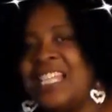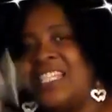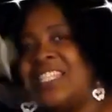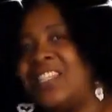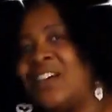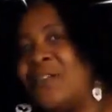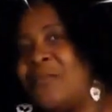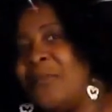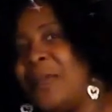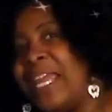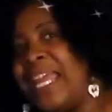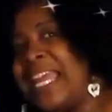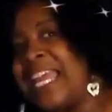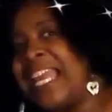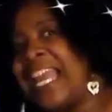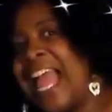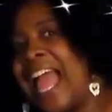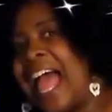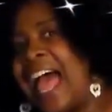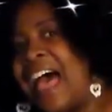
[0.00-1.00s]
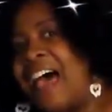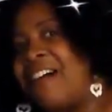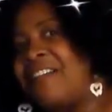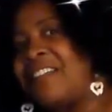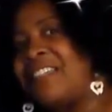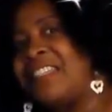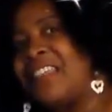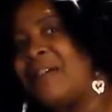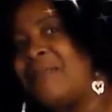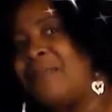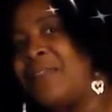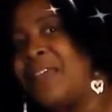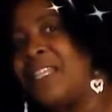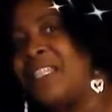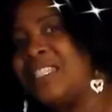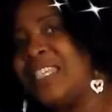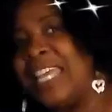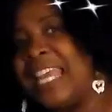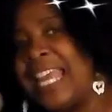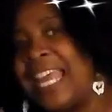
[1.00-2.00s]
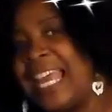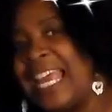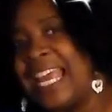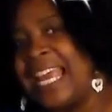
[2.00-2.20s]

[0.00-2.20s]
so we can have something to